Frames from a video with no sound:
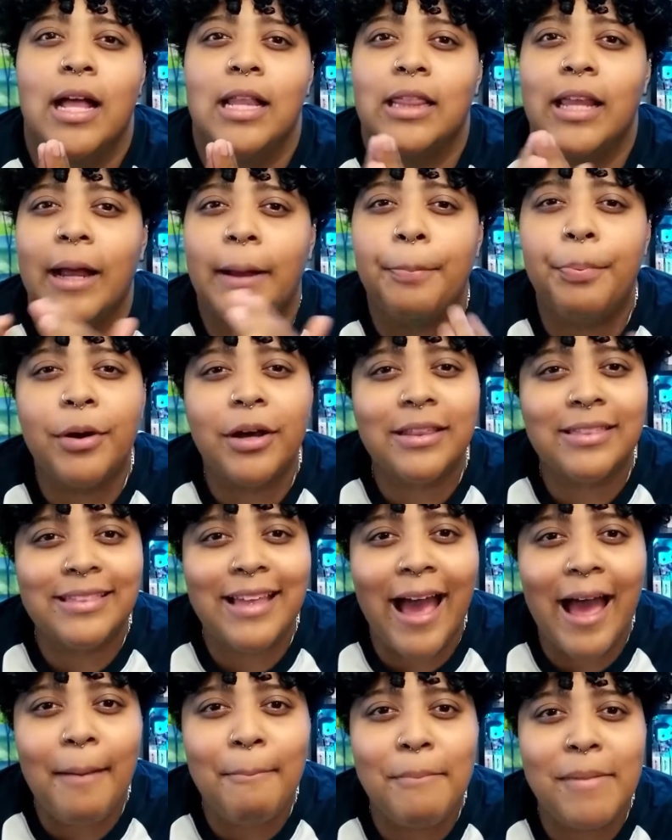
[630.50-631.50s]
Like, put
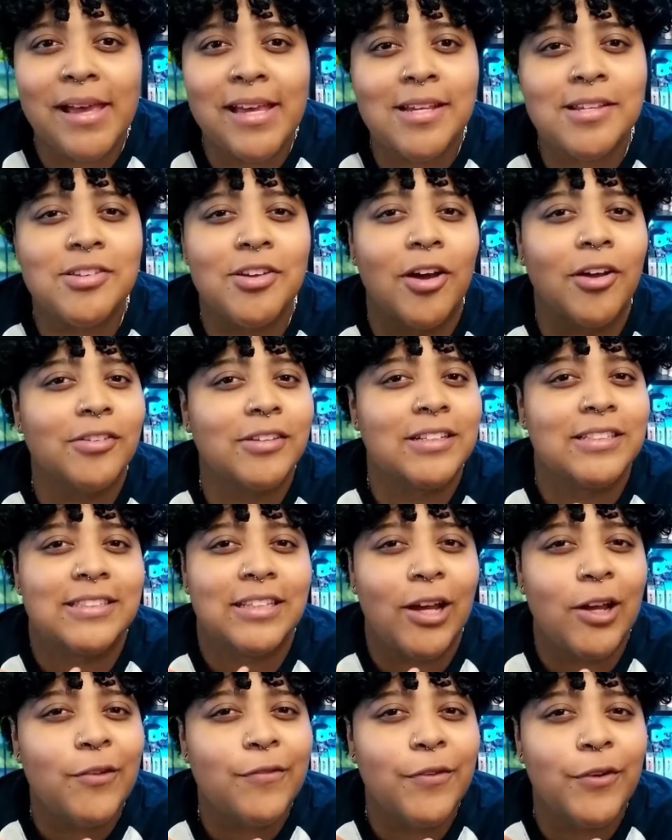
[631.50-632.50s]
that mess on the
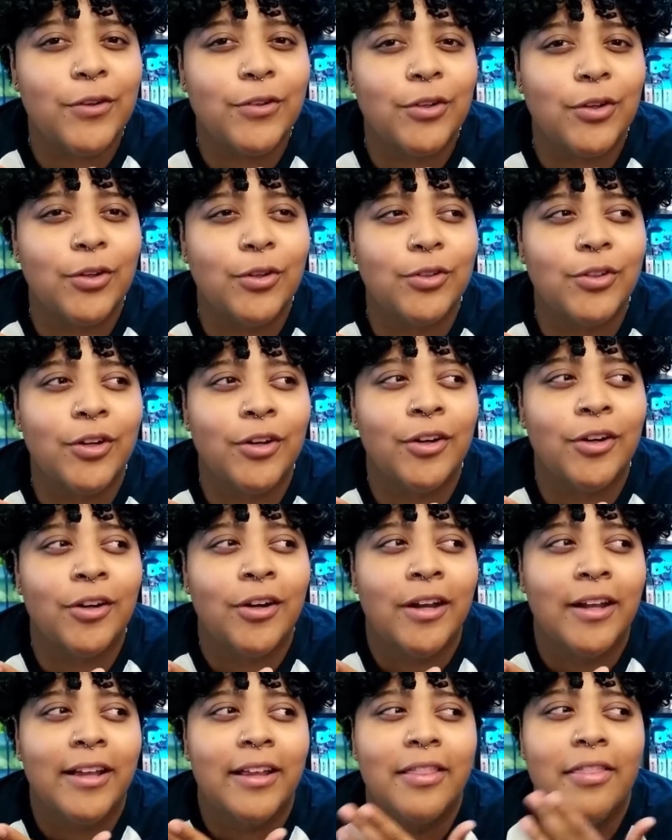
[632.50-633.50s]
cell phone
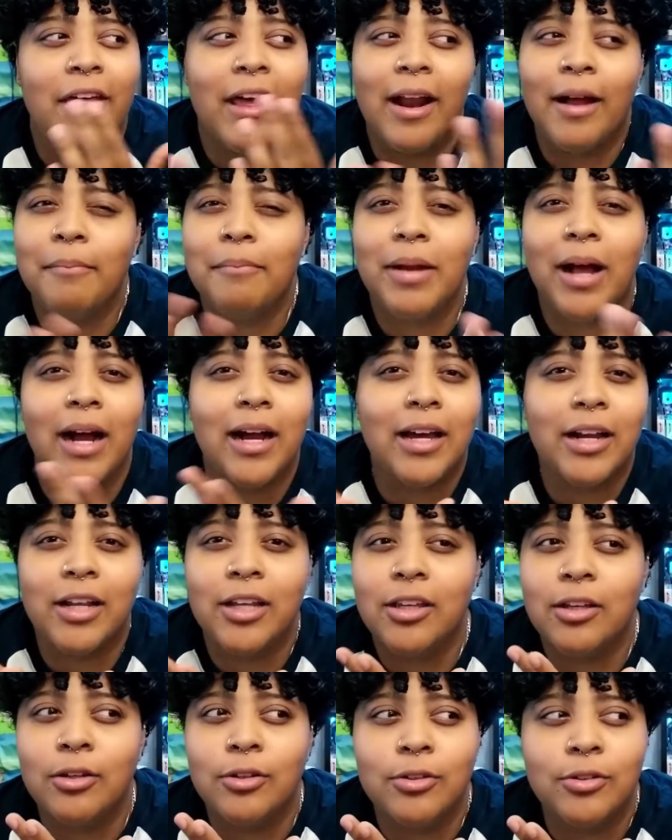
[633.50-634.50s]
holder that I'm not gonna
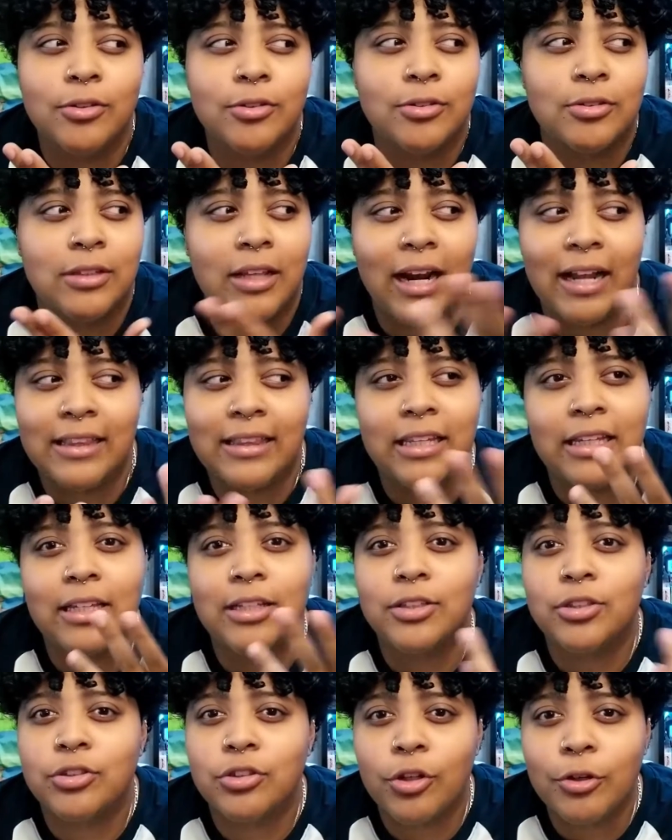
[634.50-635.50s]
use, that I think
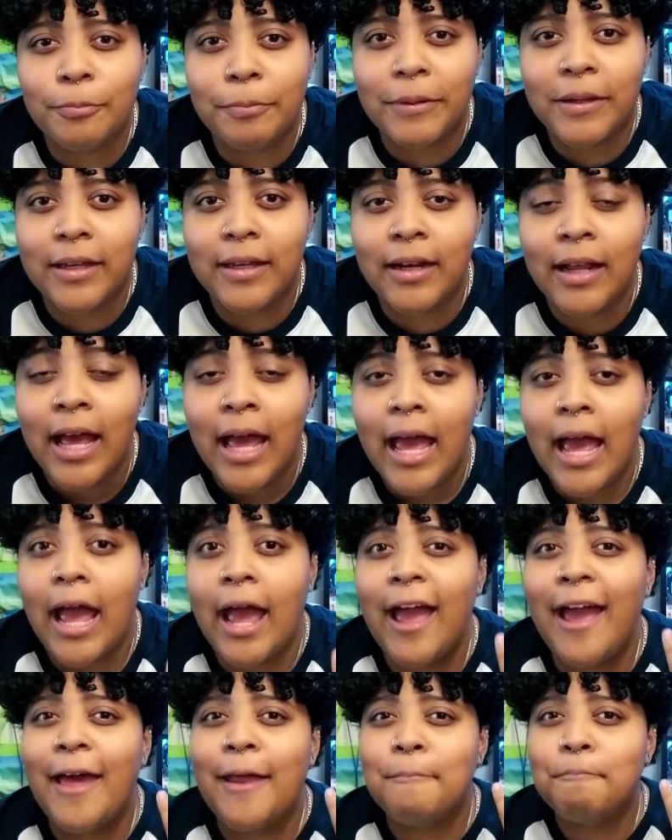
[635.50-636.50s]
is stupid,
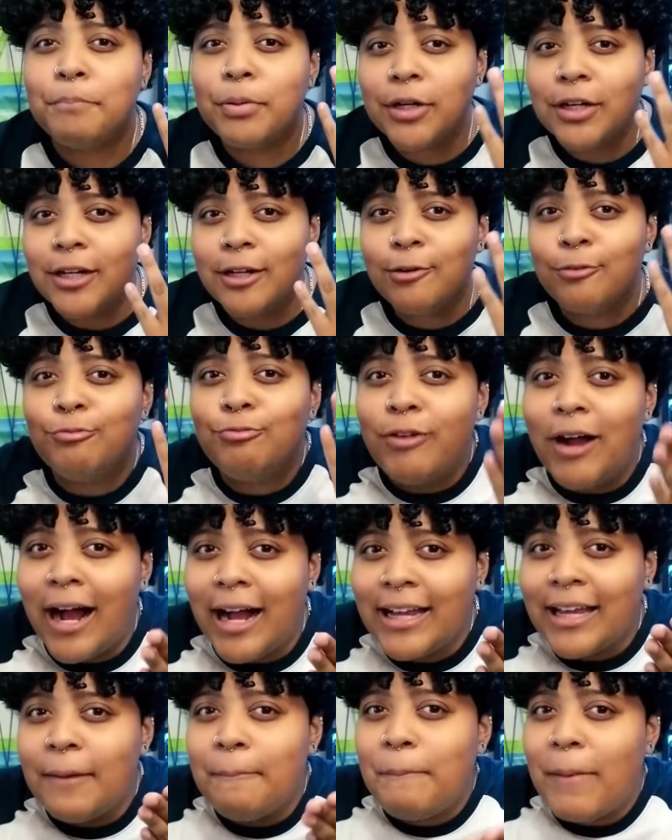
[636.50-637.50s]
and put
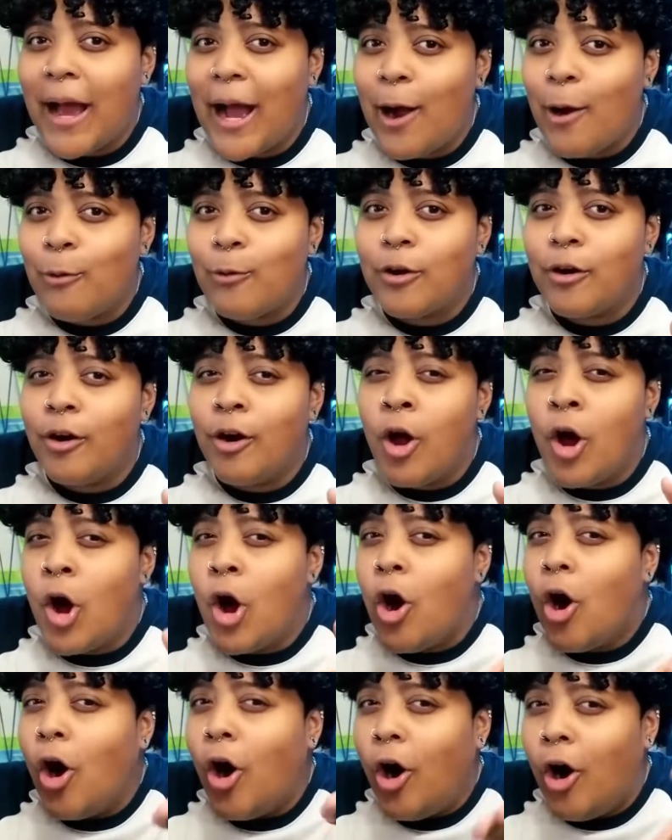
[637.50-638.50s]
Rocket Power
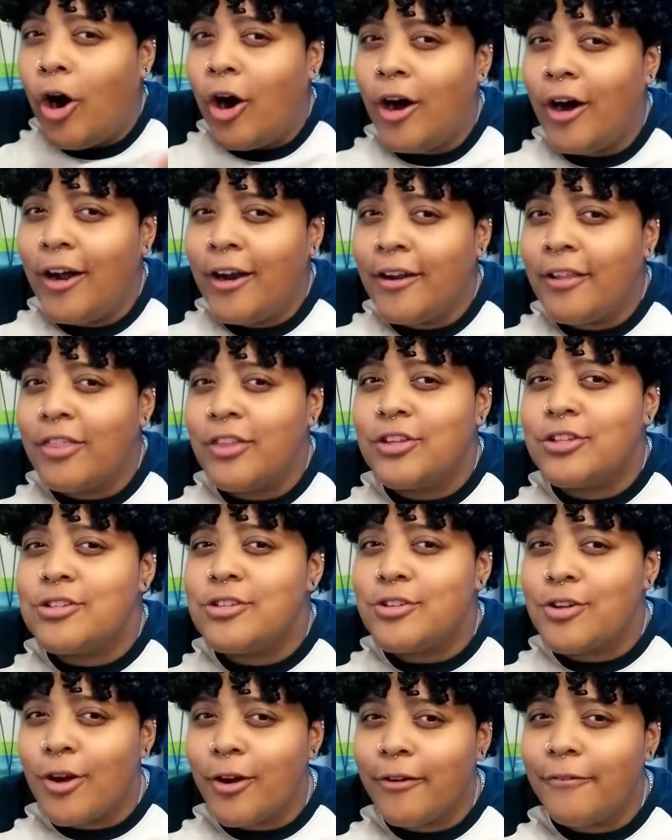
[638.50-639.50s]
on the
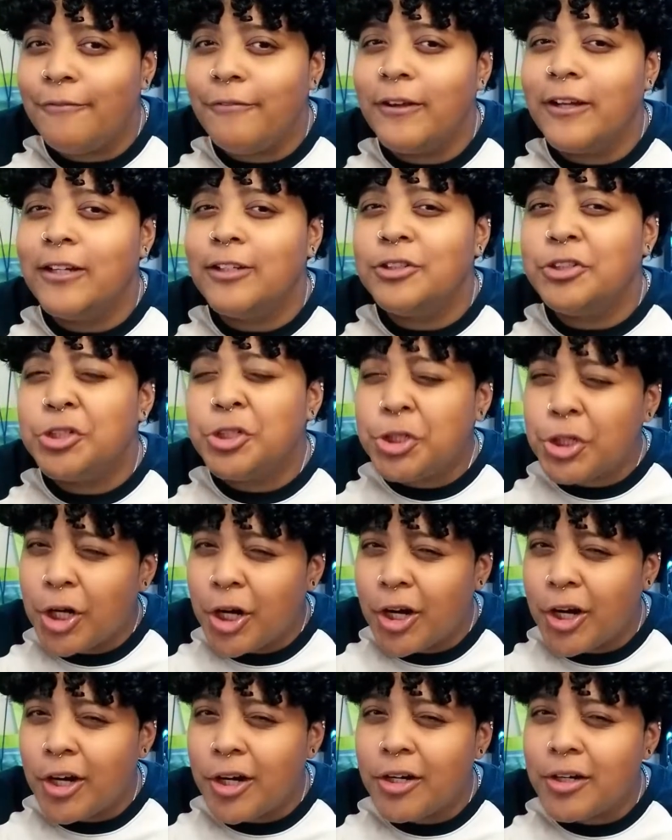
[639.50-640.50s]
surfing
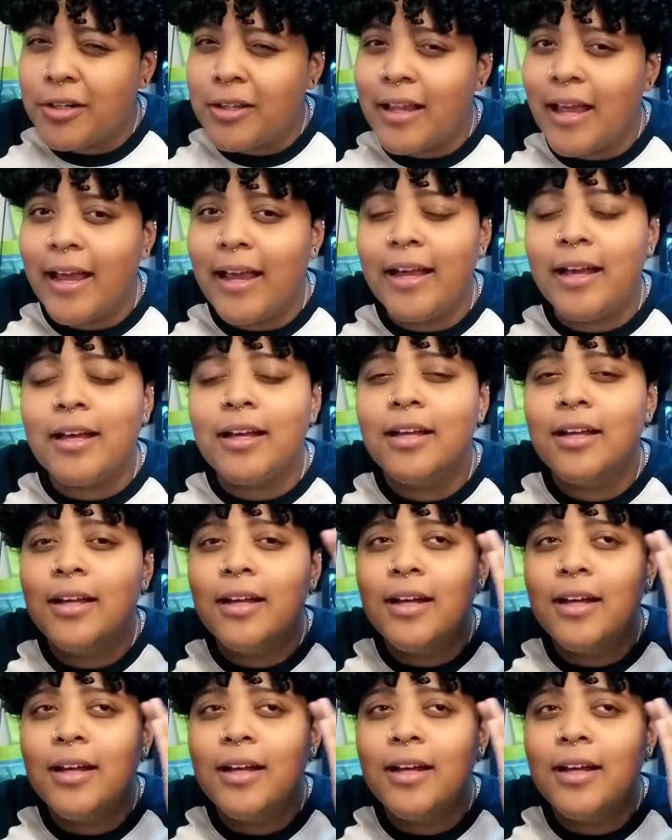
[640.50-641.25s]
shirt. Like,